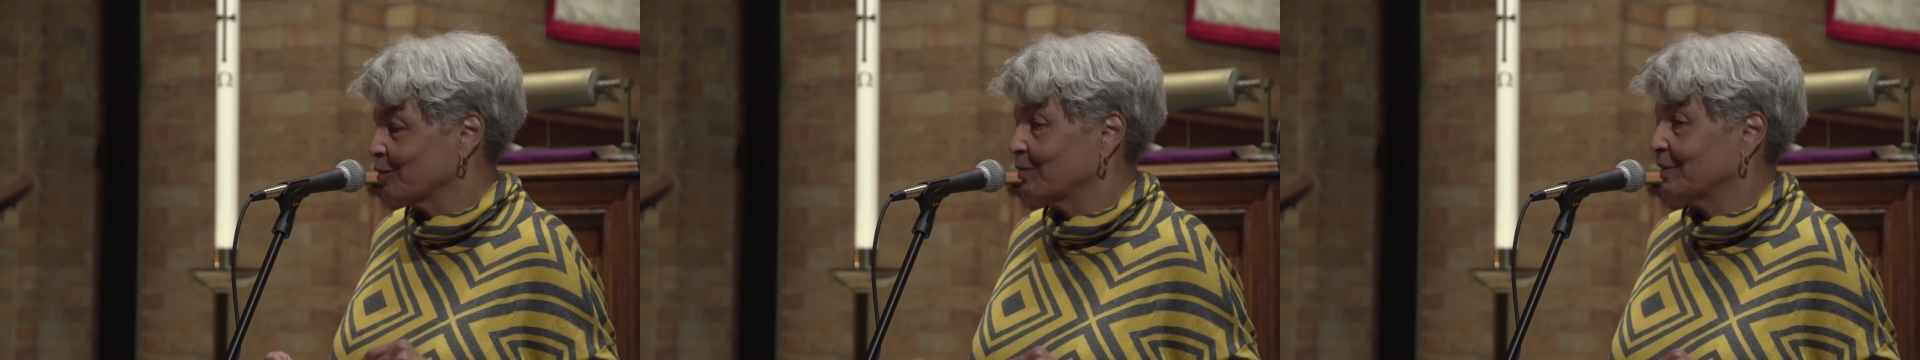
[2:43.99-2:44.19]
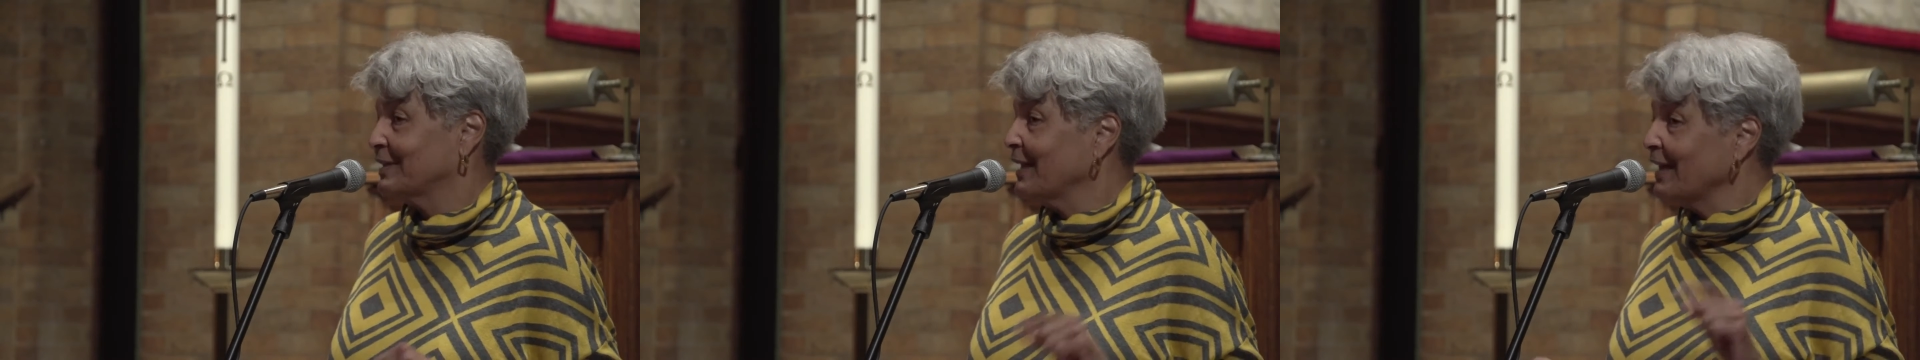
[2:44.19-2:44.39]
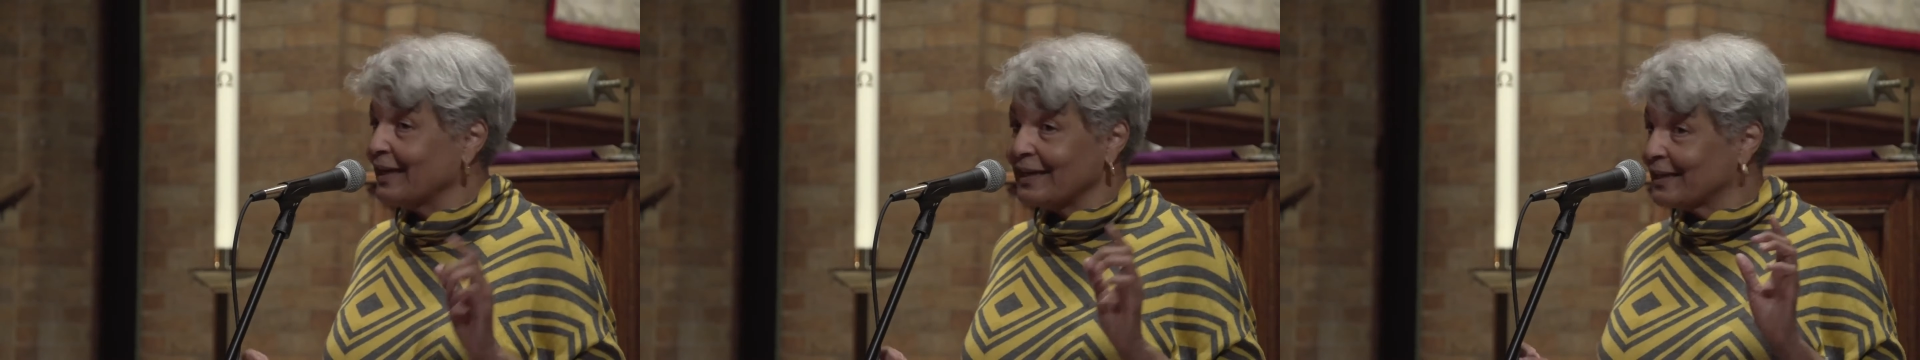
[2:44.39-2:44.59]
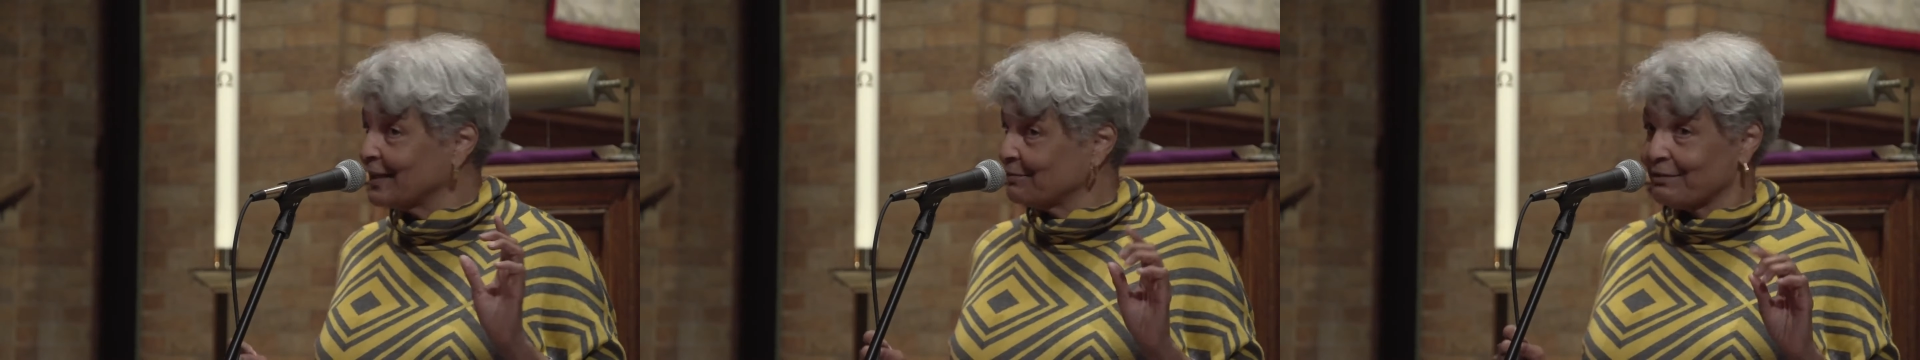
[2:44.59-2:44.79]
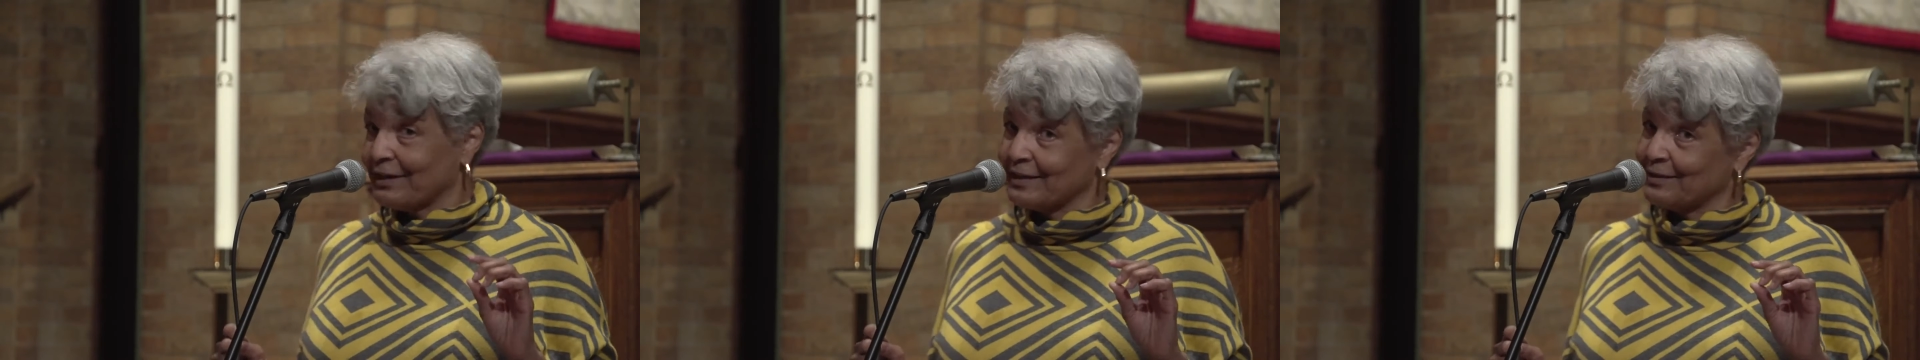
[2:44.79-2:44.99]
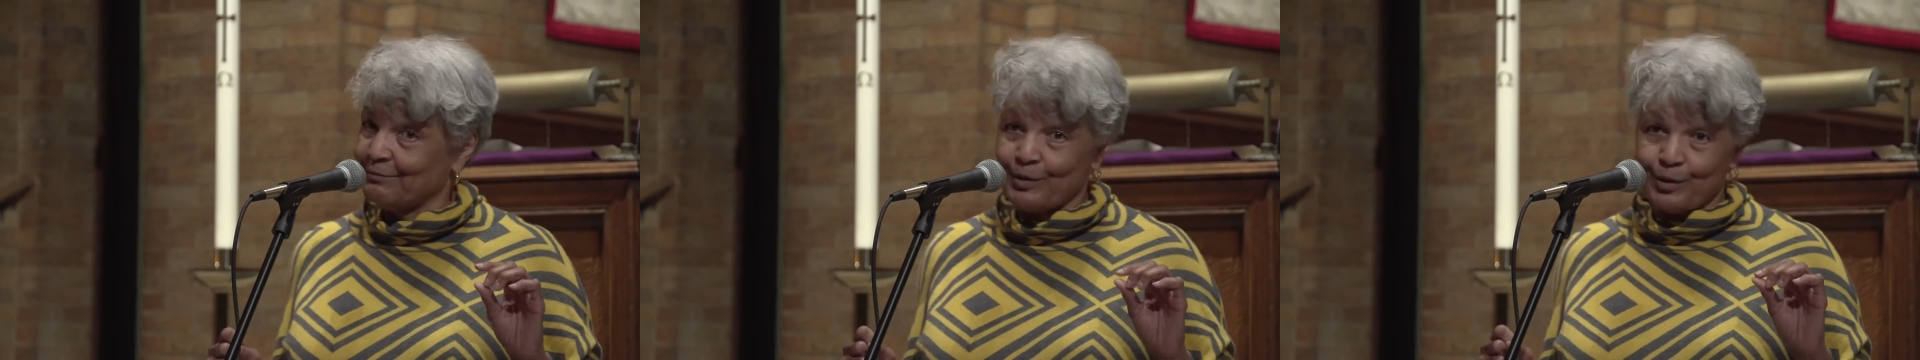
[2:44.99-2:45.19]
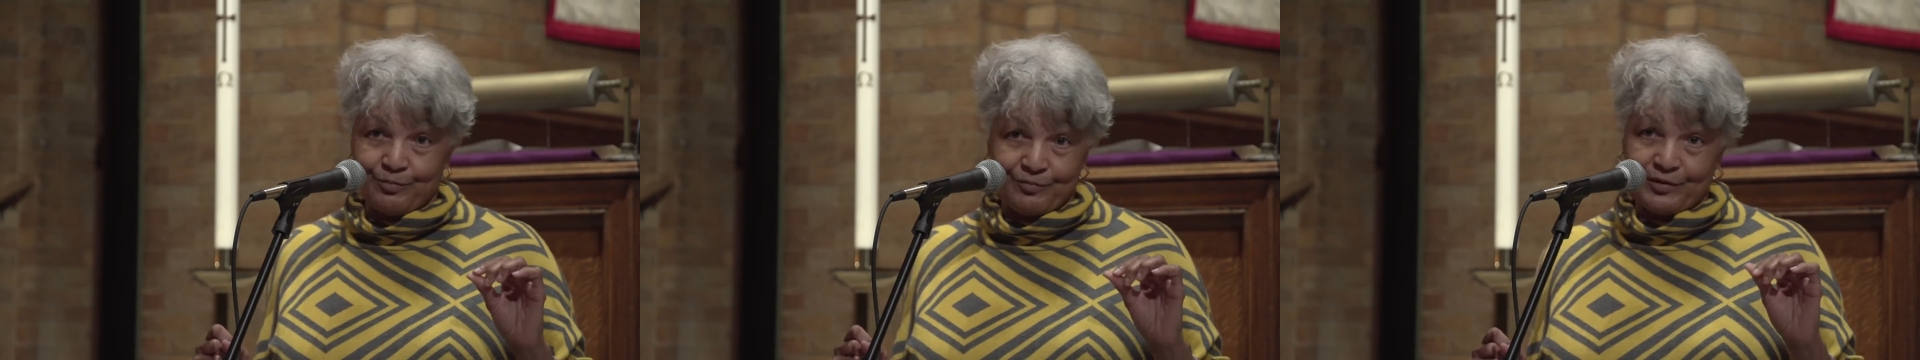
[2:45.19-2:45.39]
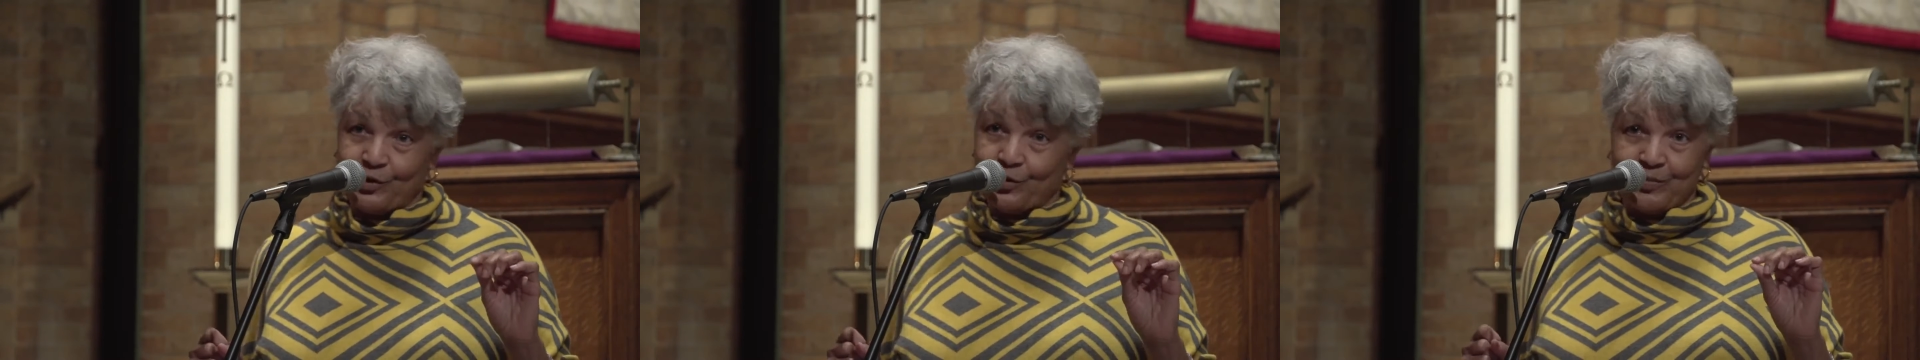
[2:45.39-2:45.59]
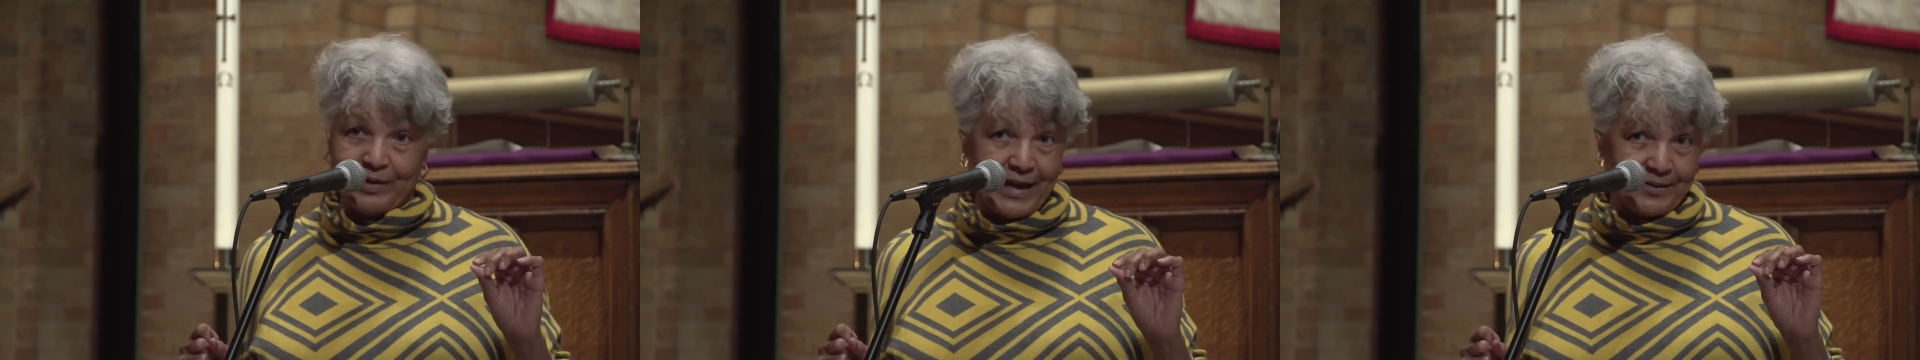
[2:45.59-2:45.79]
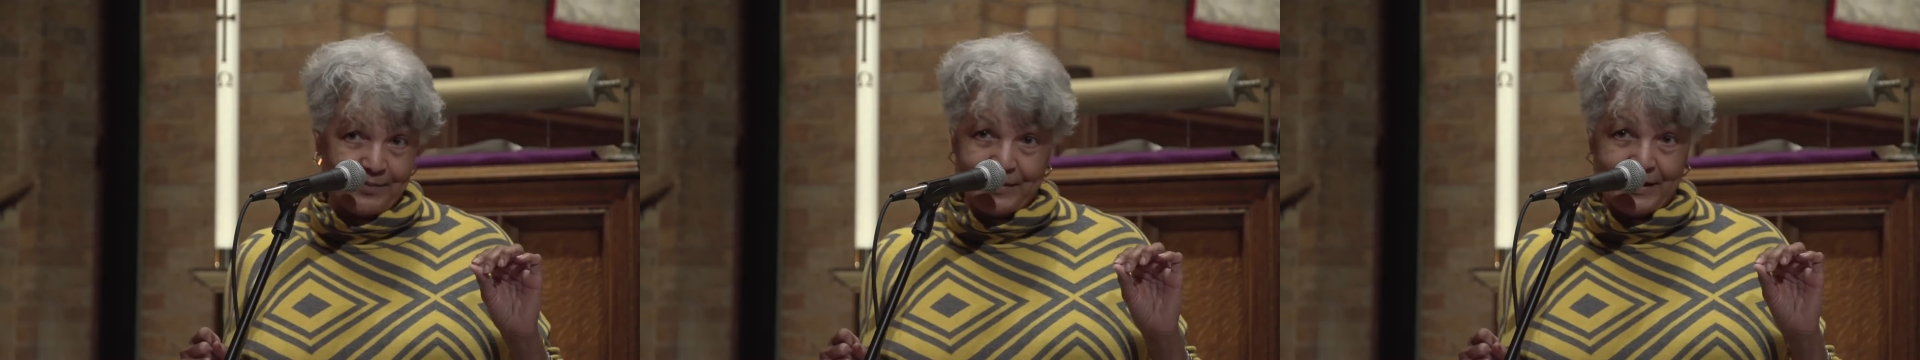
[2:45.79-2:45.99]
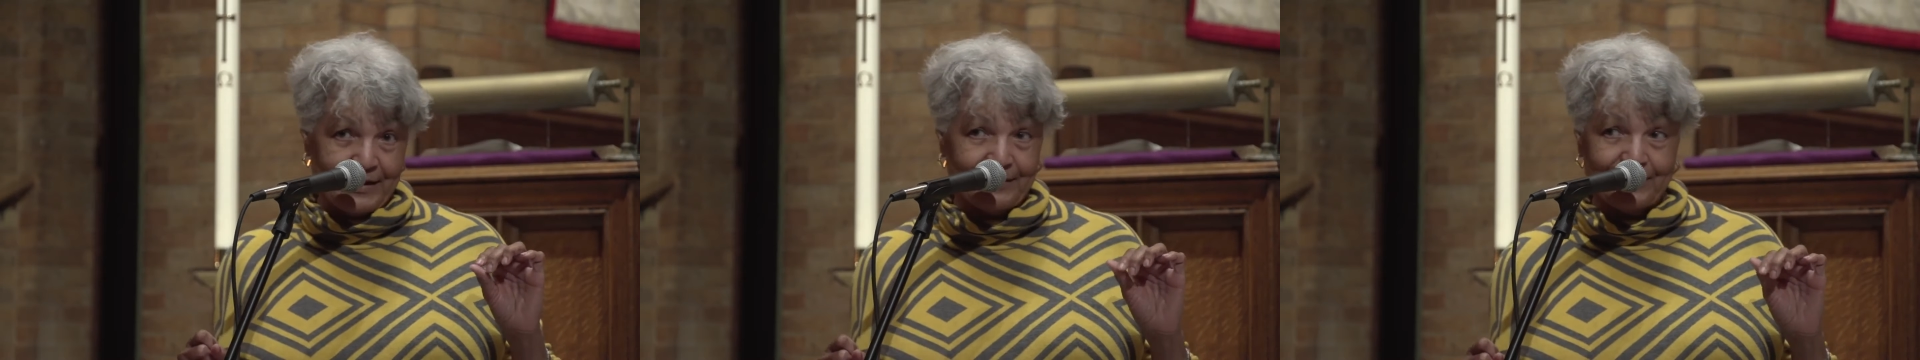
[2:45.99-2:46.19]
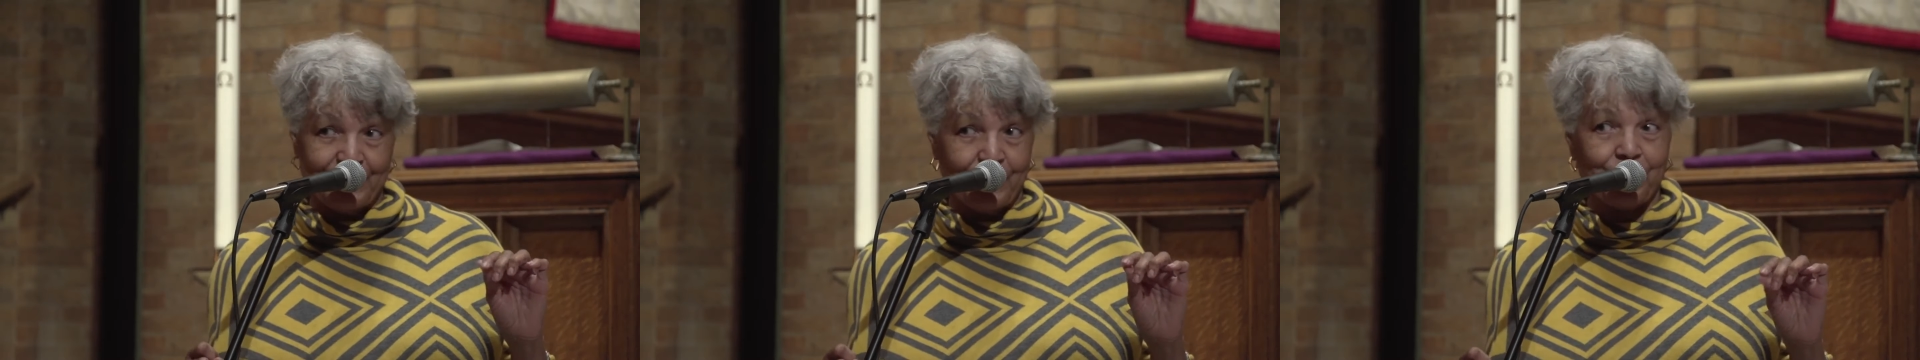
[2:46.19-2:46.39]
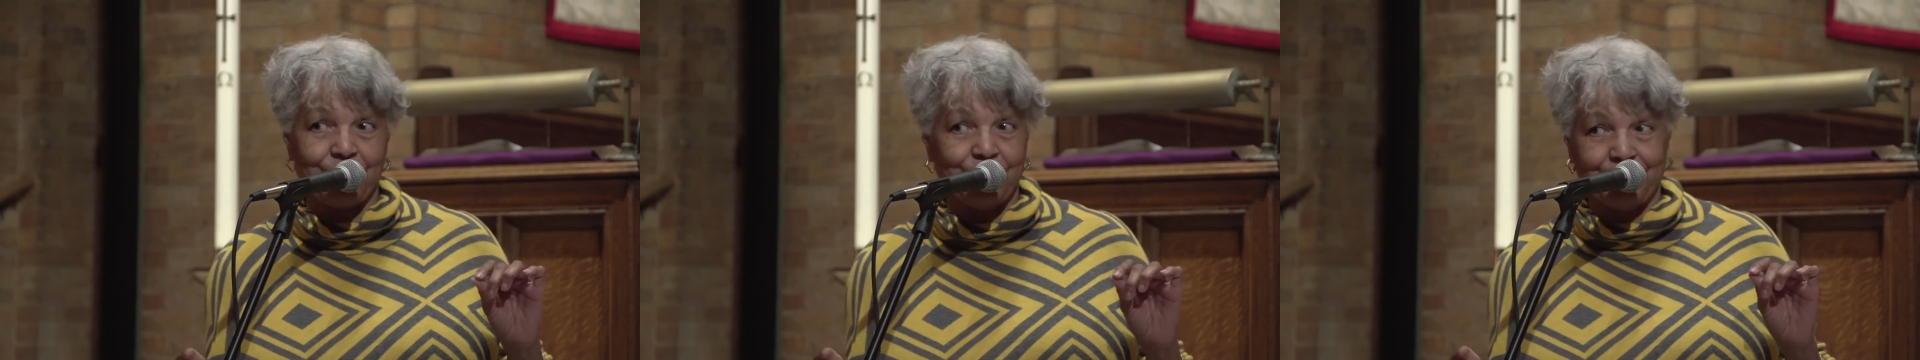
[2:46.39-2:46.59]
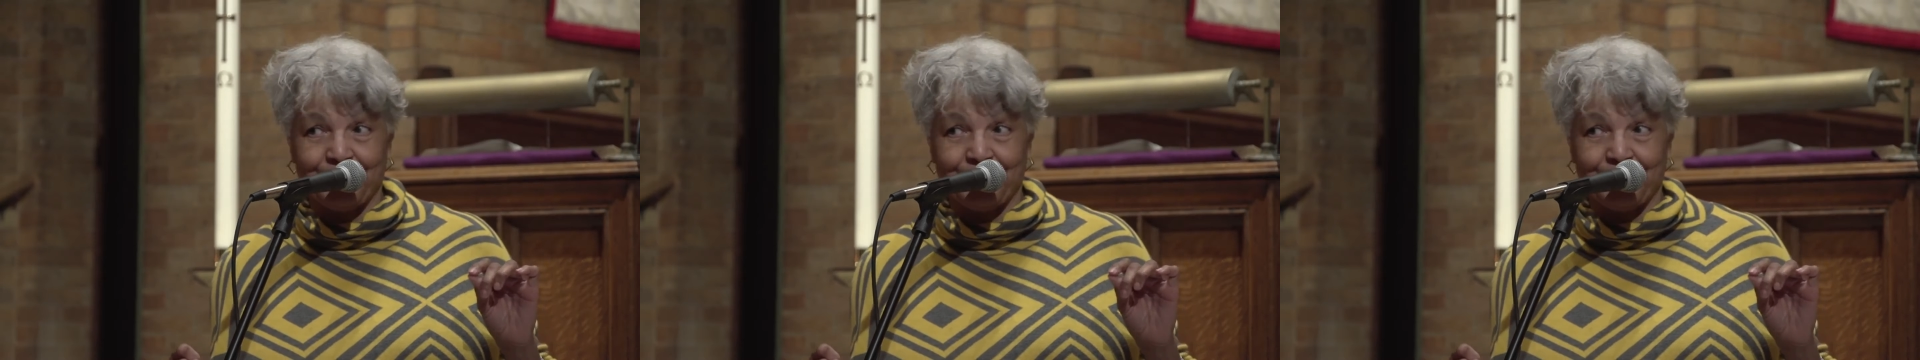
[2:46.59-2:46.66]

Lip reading: but they ain't getting ready to vote for no black man, so